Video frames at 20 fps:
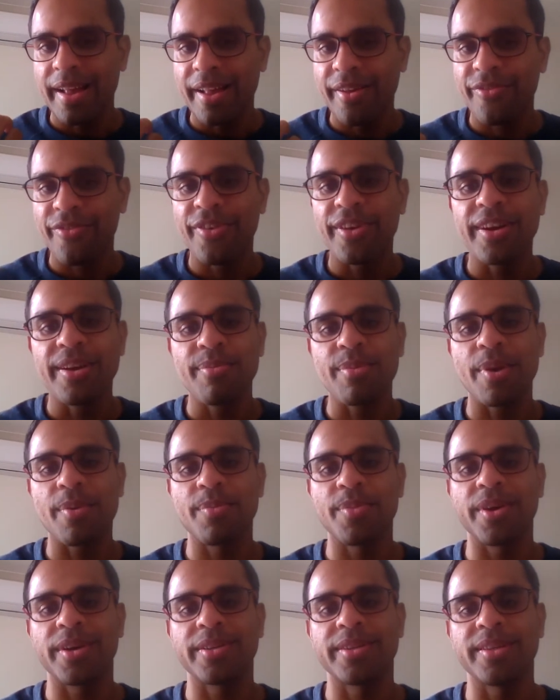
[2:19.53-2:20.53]
If we
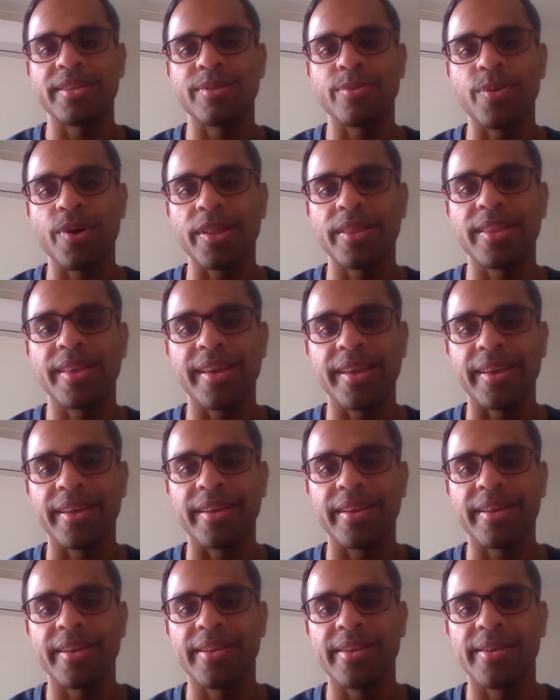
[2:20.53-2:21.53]
remember this one
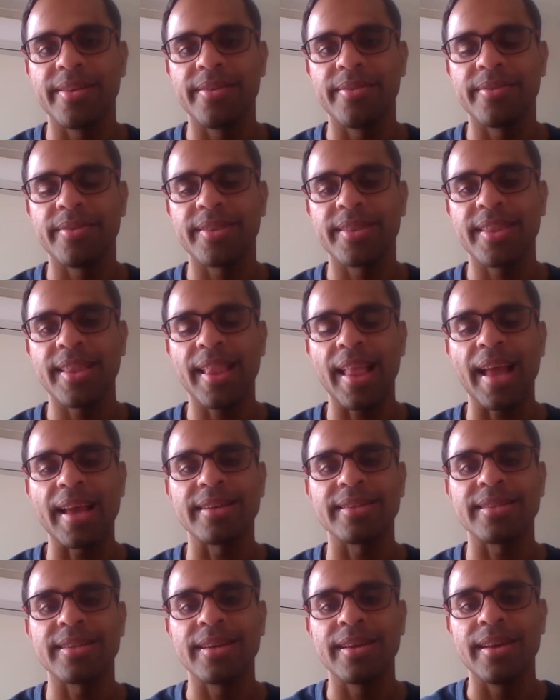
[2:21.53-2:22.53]
thing,
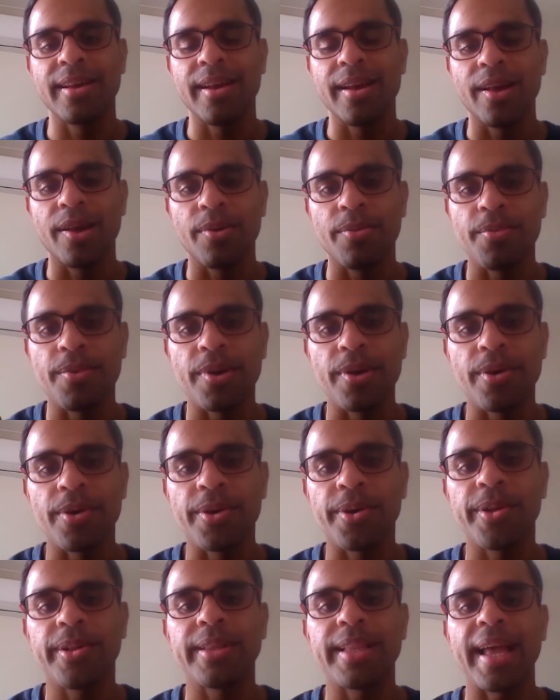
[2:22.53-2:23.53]
that we
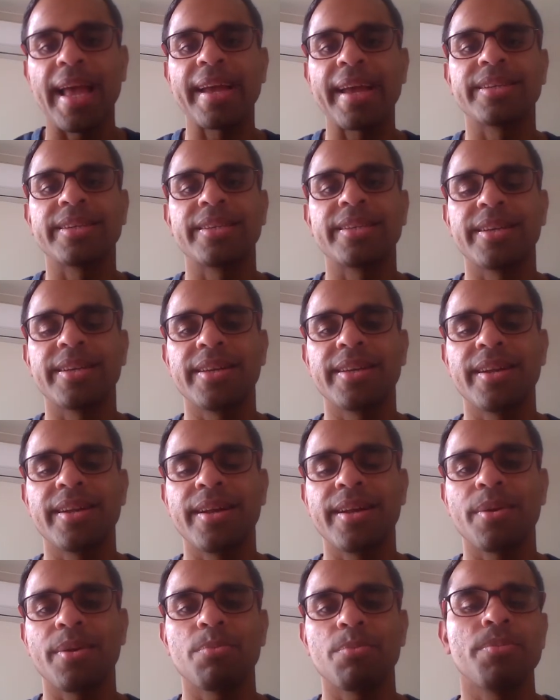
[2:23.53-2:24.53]
all act
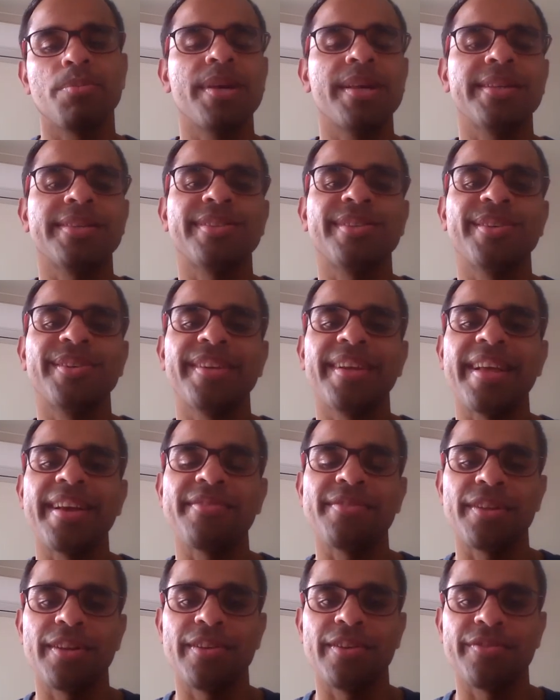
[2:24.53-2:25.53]
based on
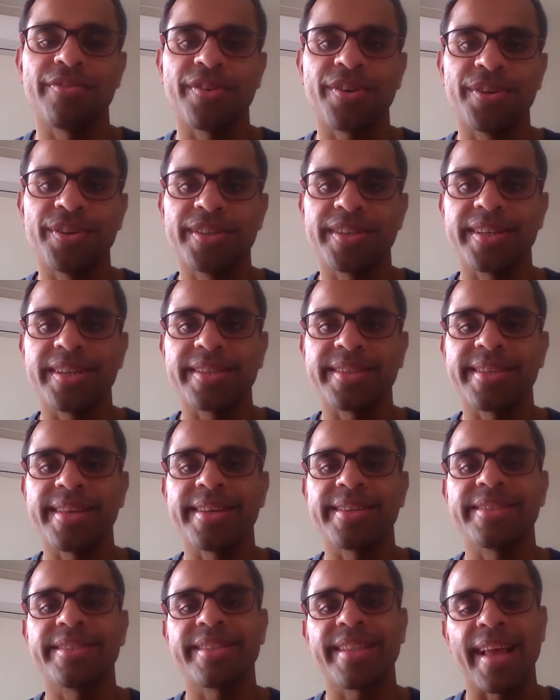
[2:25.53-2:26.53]
level of
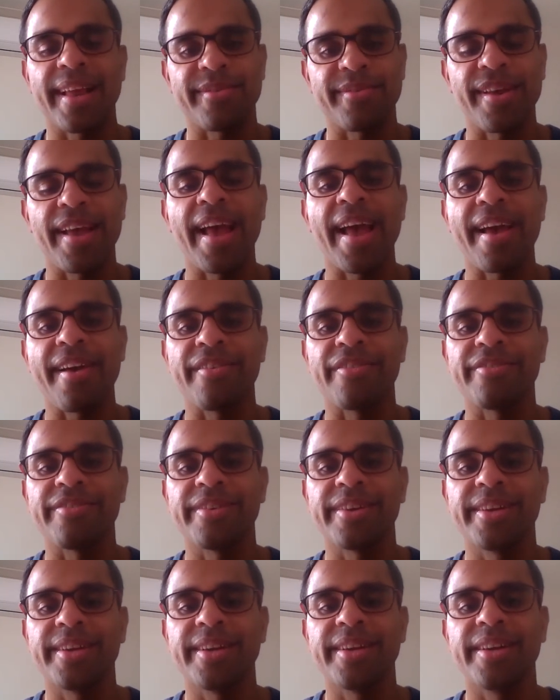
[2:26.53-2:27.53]
consciousness that we have
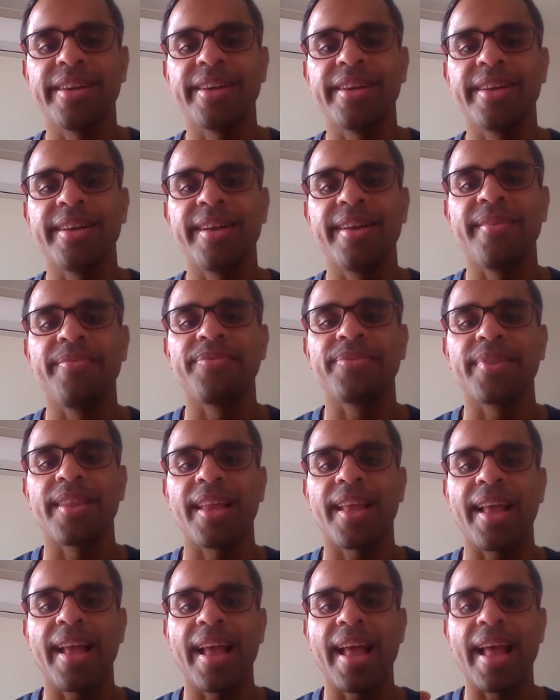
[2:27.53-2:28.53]

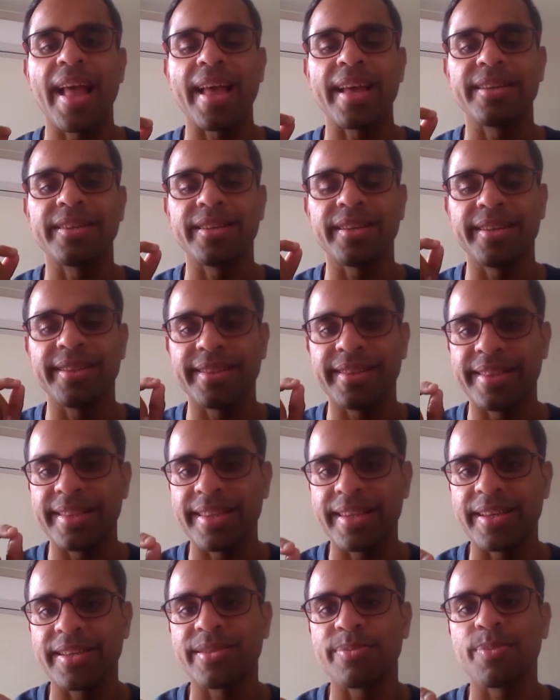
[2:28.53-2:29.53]
at
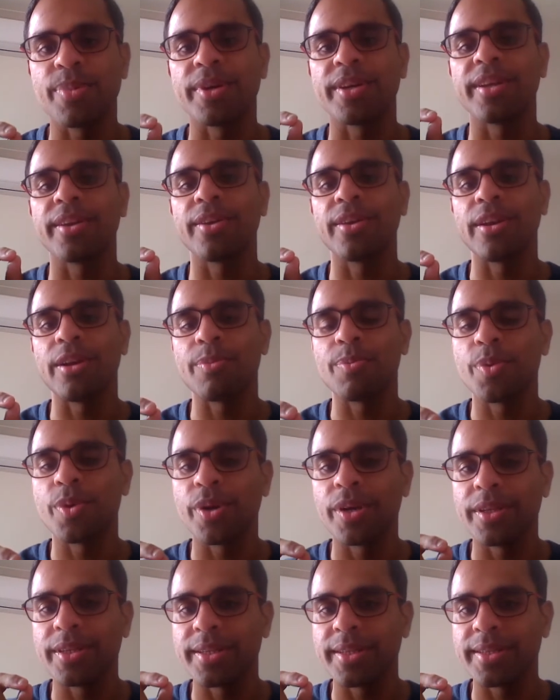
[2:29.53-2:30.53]
this particular
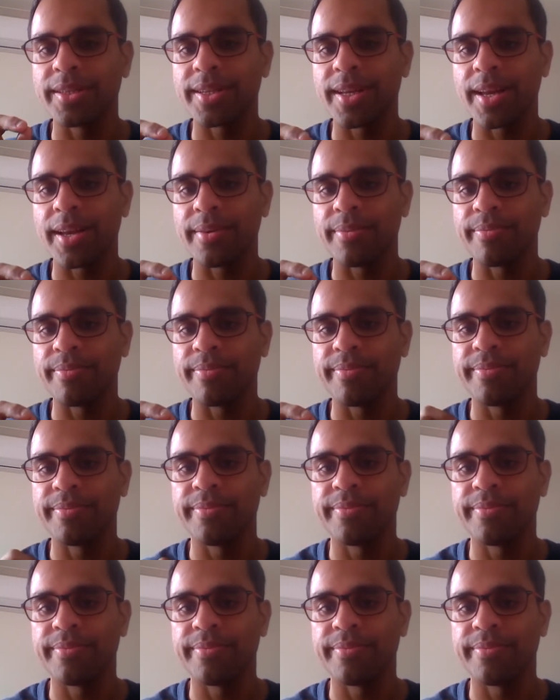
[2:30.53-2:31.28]
point in time,